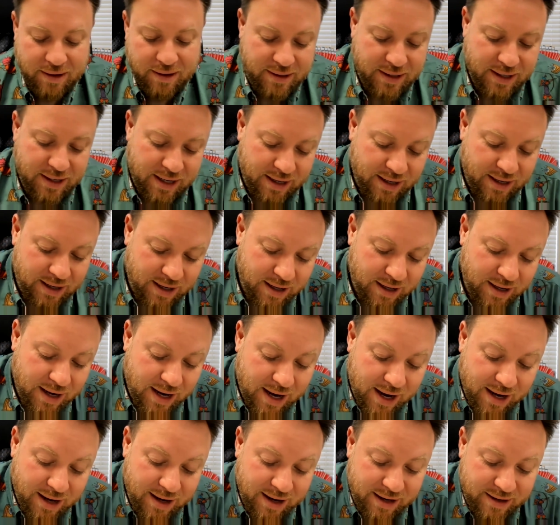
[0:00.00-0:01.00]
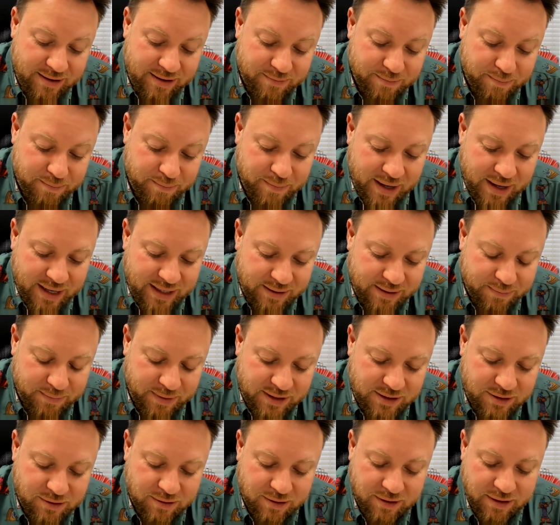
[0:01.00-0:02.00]
Yeah, and
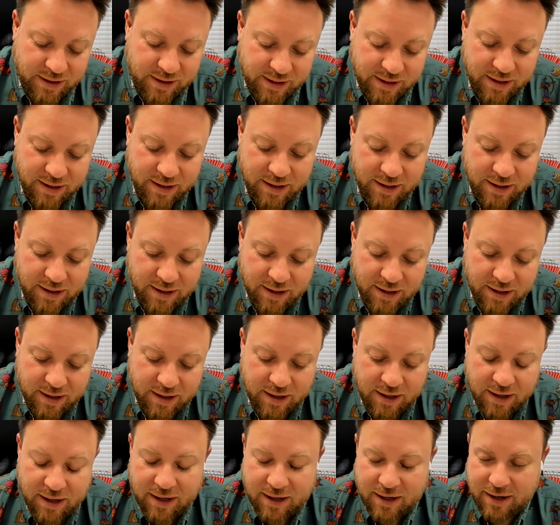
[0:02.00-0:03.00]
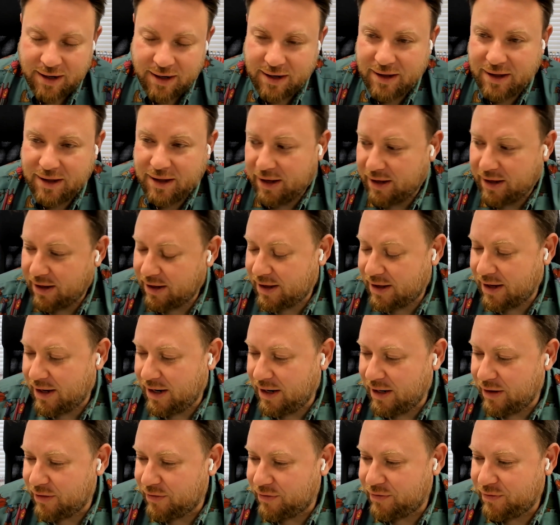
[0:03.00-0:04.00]
my story
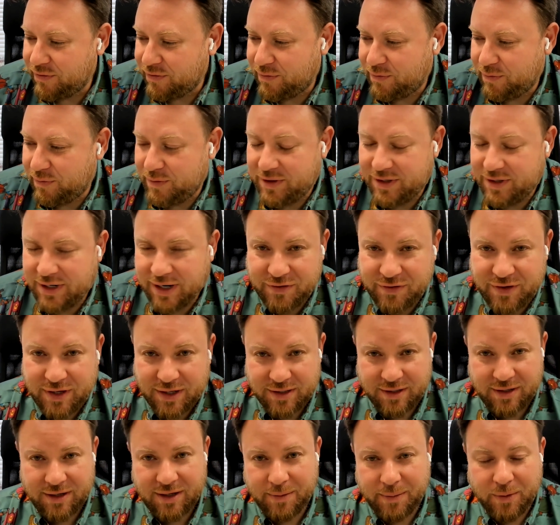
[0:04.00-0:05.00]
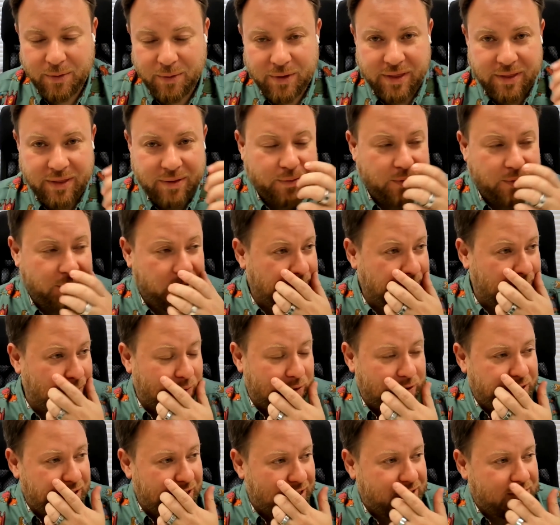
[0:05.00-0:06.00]
kind of dovetails a little bit
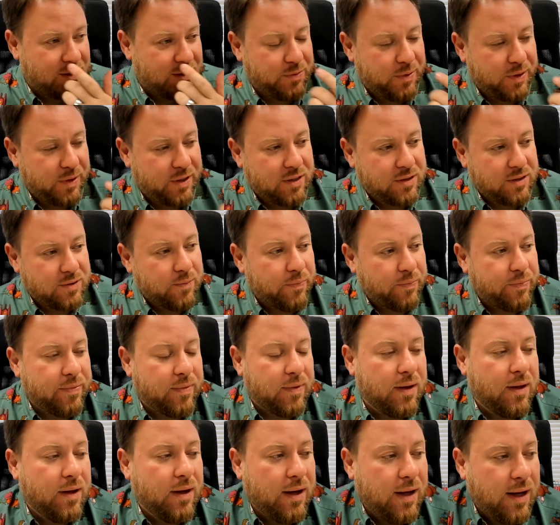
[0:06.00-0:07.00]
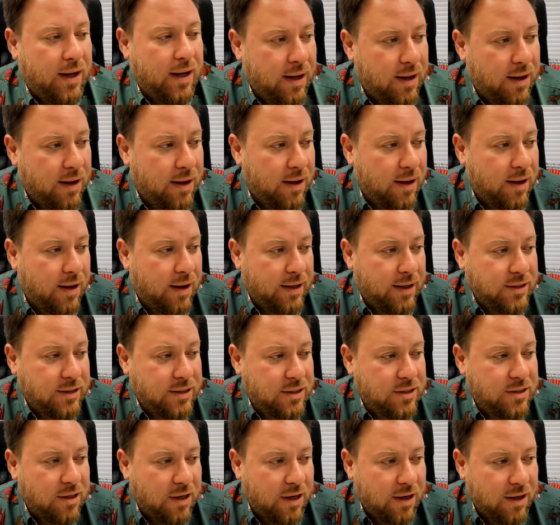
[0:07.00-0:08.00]
with Justin's, because I
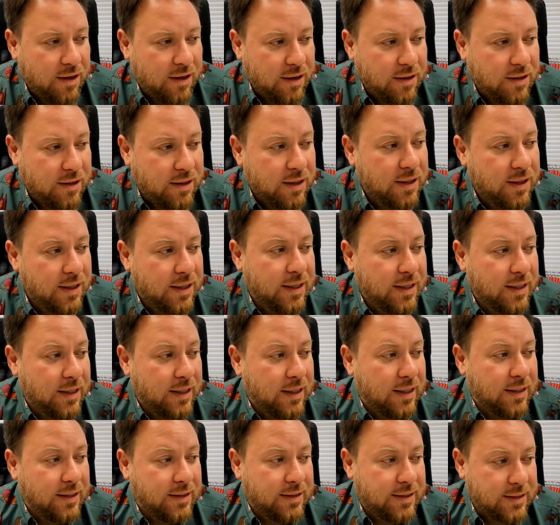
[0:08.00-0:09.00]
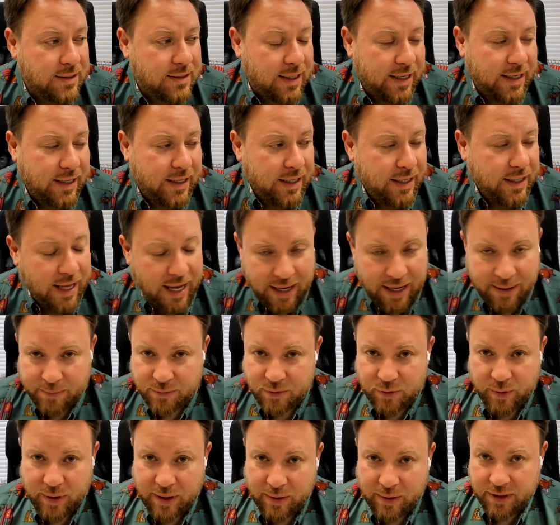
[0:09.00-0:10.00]
started designing
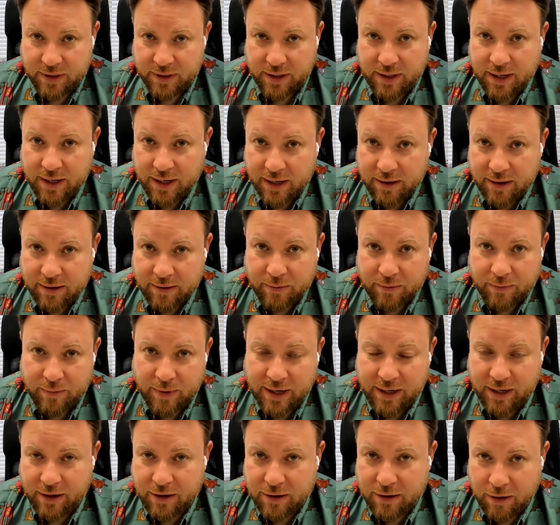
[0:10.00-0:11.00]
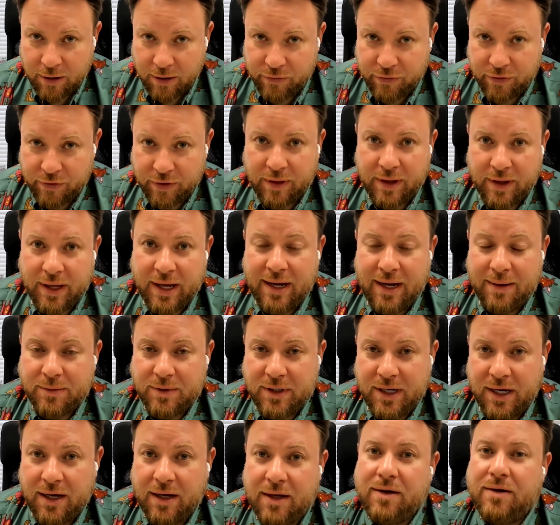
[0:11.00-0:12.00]
games when kid, writing code for the games,
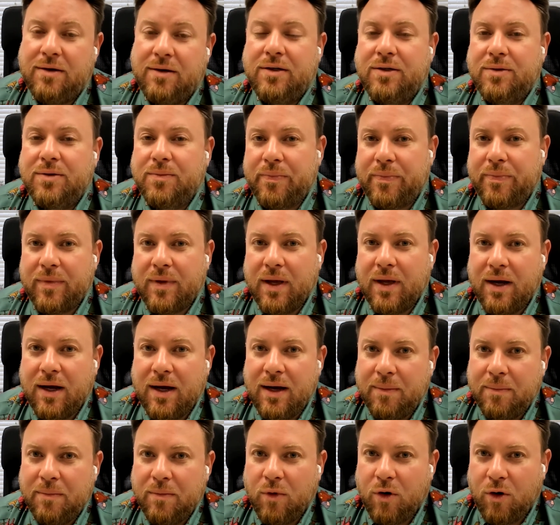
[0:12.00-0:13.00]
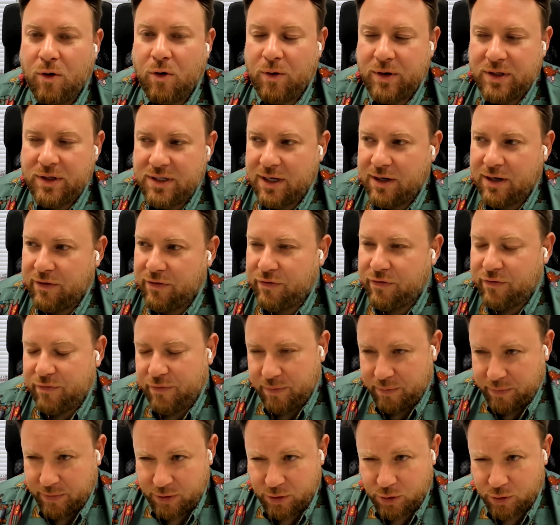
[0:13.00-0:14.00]
and always kind of
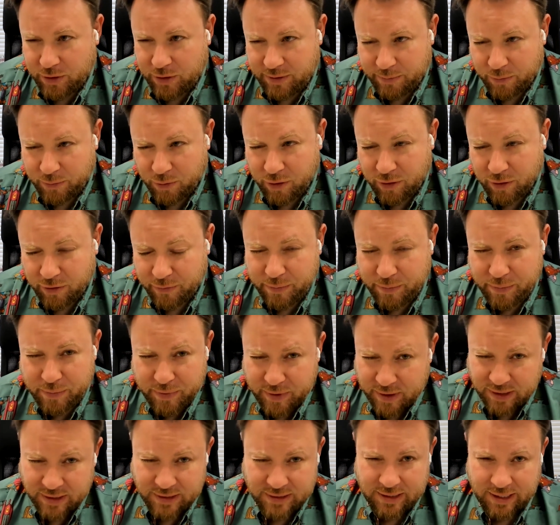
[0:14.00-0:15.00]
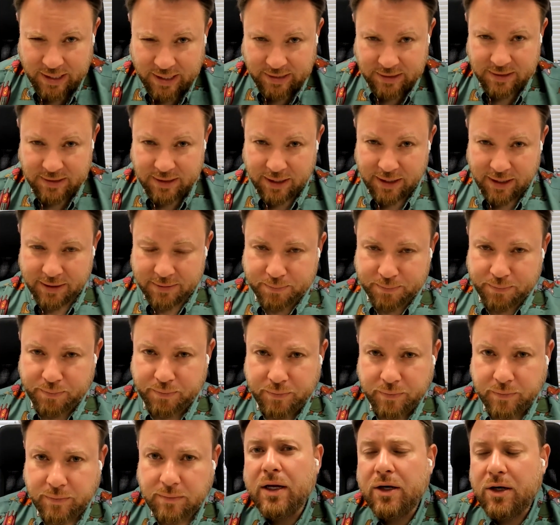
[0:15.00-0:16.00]
enjoyed more the design side,
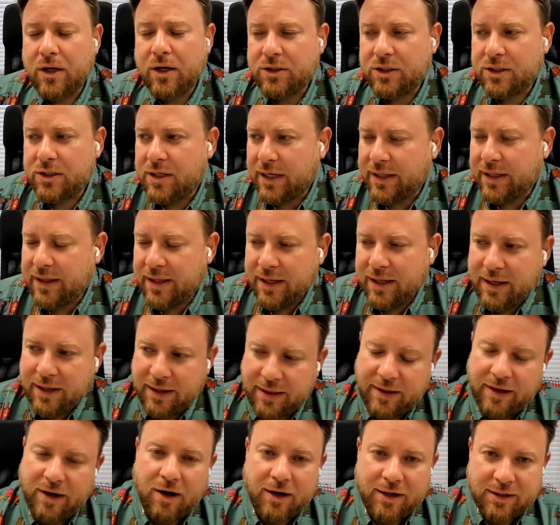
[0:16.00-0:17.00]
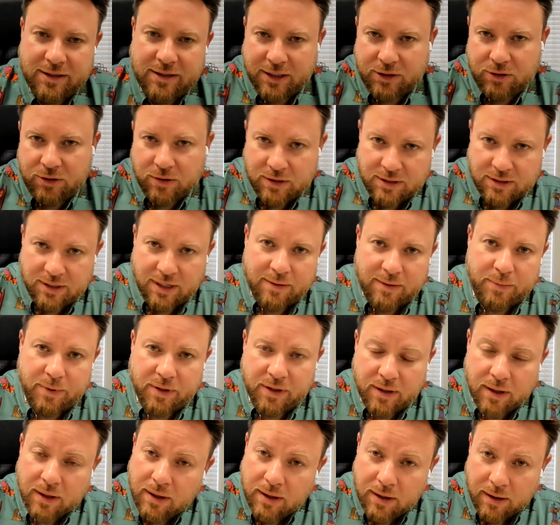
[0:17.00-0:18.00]
not just like the architectural design, but
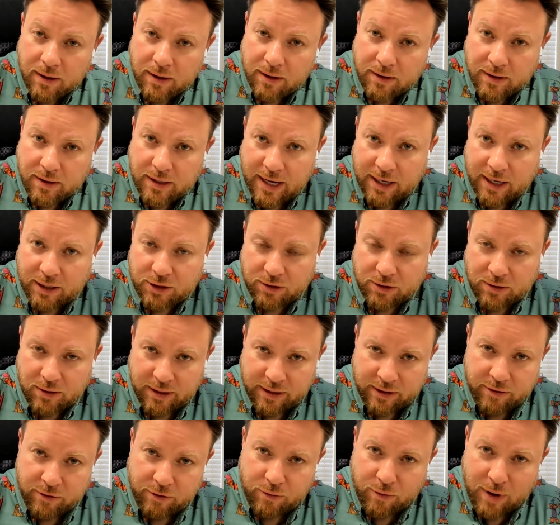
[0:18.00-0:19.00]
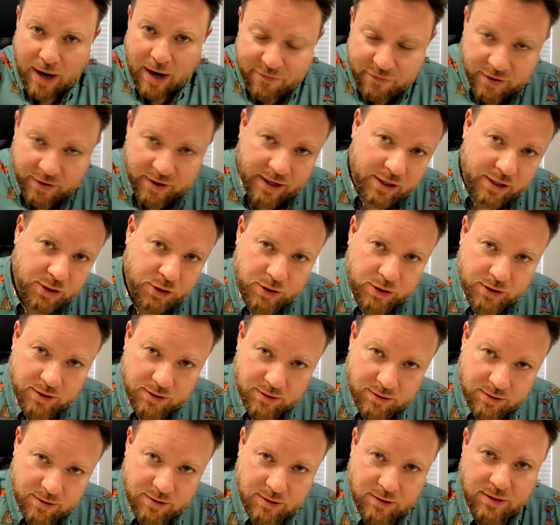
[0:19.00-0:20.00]
the actual like graphic
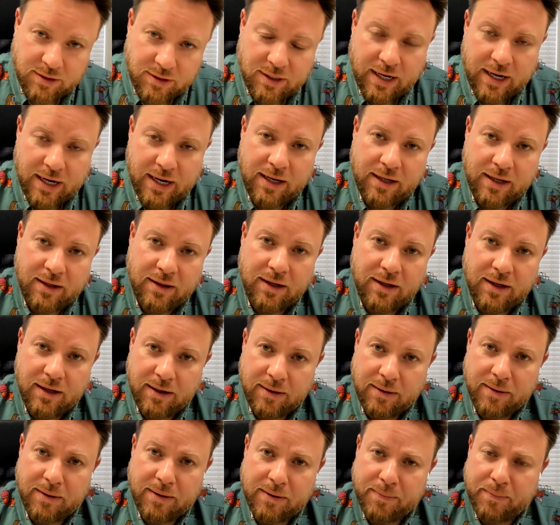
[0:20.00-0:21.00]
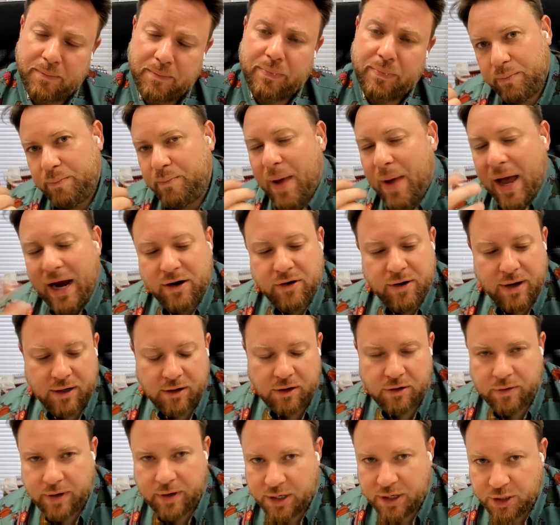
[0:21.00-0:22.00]
engines and the
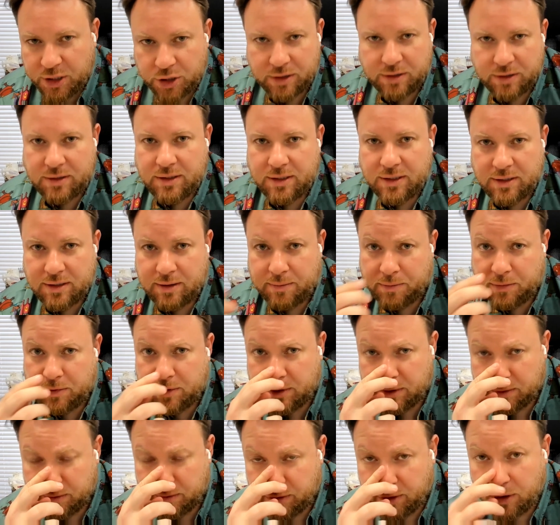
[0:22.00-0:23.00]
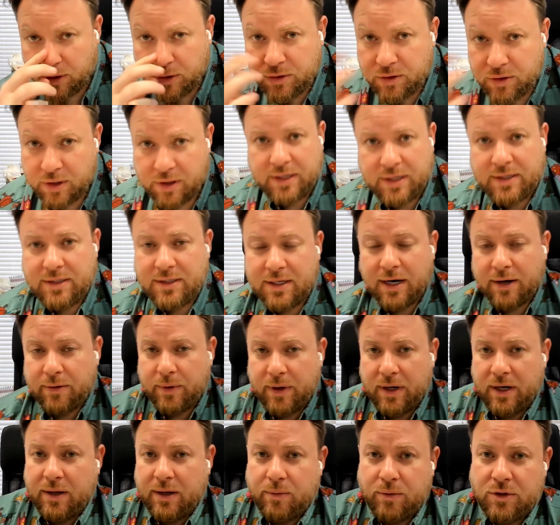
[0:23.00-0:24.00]
background creation systems. Those are the things that I
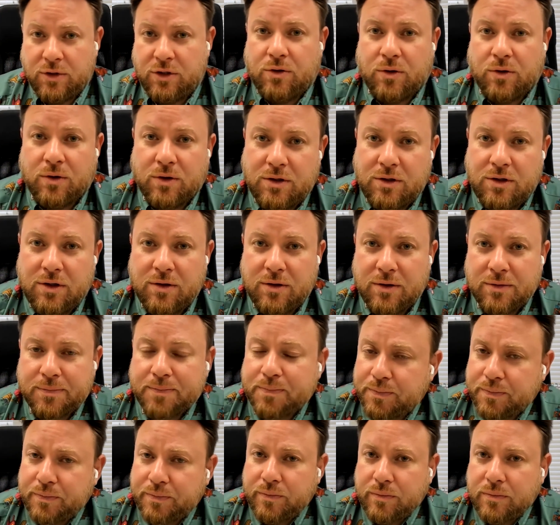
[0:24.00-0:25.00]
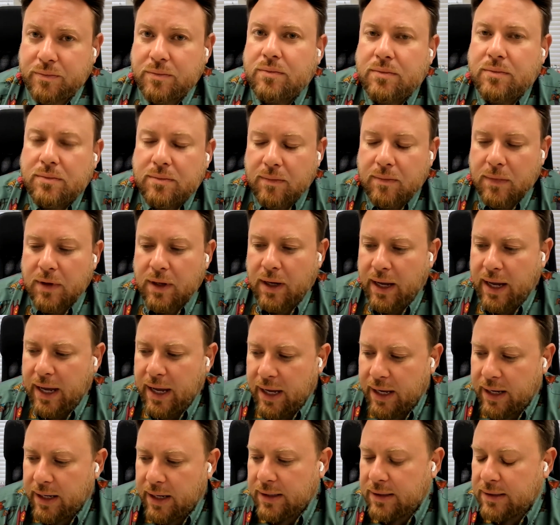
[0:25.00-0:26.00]
really was drawn to,
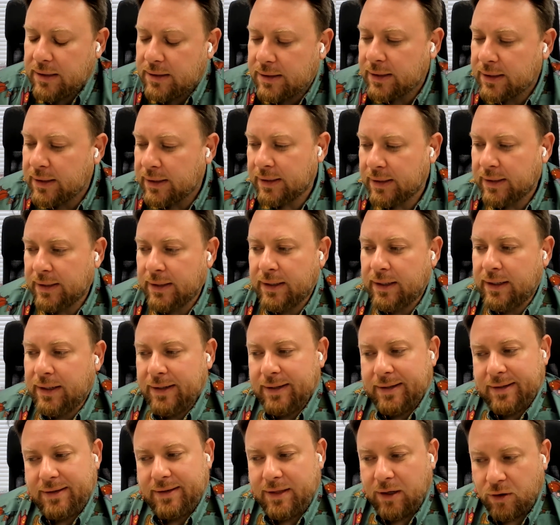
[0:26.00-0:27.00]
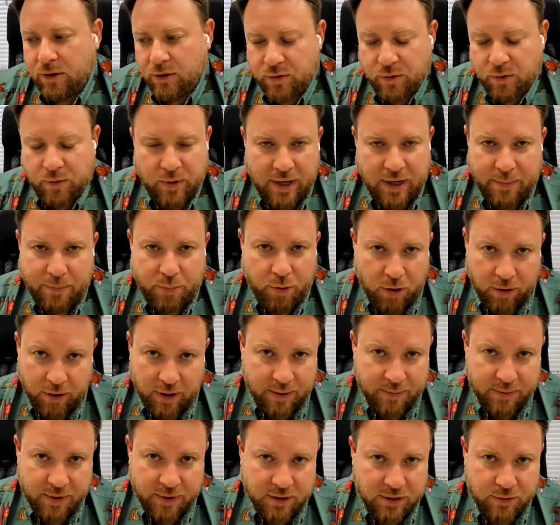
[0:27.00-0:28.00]
and those are what I
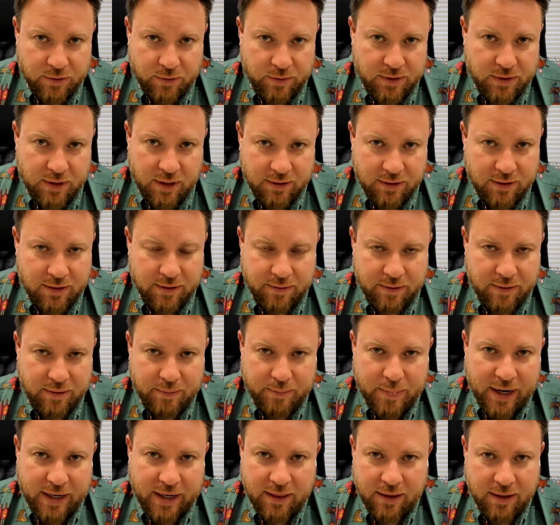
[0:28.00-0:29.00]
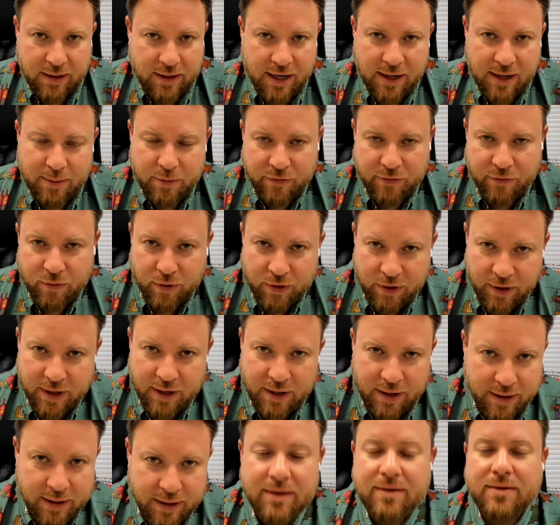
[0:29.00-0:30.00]
programmed as a result back in the day, before you had
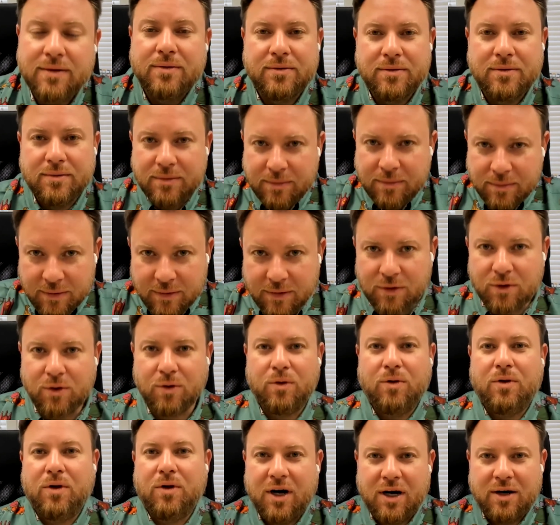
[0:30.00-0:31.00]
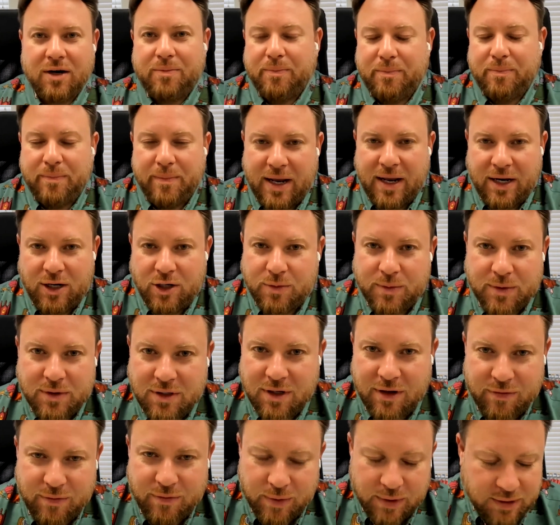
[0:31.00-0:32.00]
like cool art management
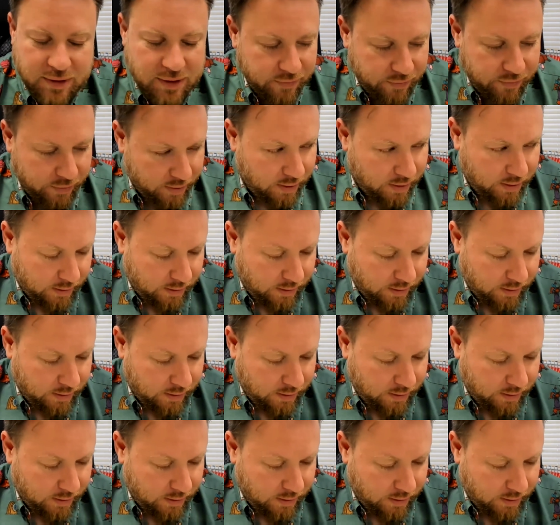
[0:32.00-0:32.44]
software and stuff.